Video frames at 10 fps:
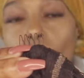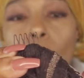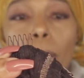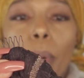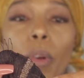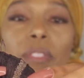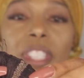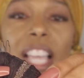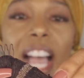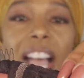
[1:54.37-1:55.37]
on both
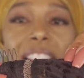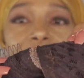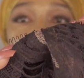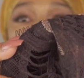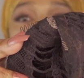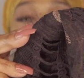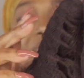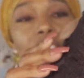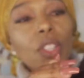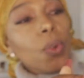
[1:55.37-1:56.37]
sides.
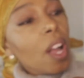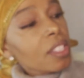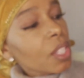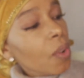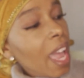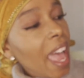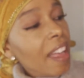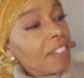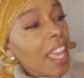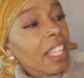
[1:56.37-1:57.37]
You also
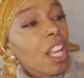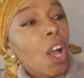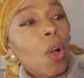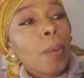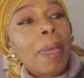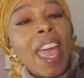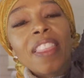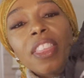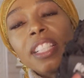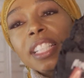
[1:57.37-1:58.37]
have a comb
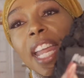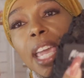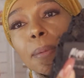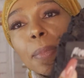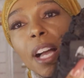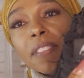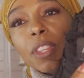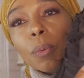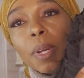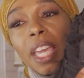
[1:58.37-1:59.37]
at the nape of
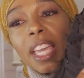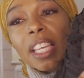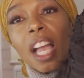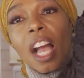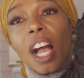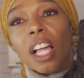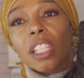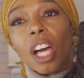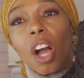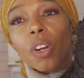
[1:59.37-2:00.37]
the wig
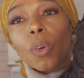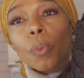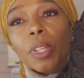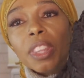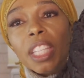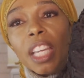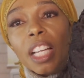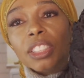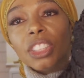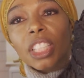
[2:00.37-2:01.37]
along with the
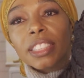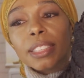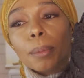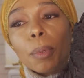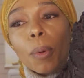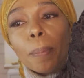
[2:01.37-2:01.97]
adjustable